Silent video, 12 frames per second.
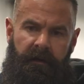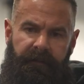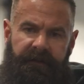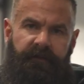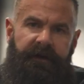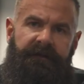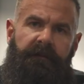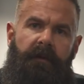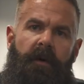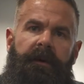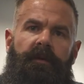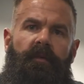between the
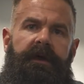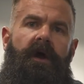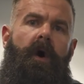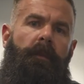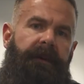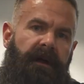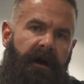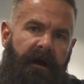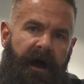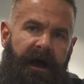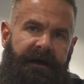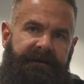moment we open our
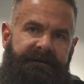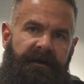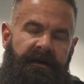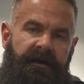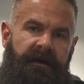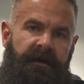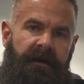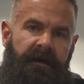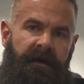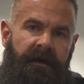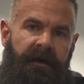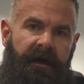eyes
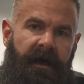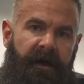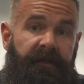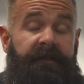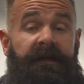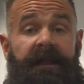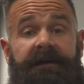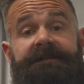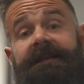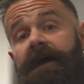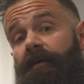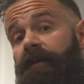and then the next
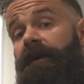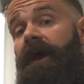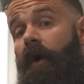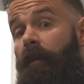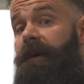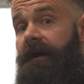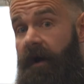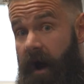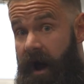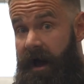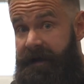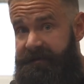day when we open our
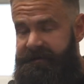eyes?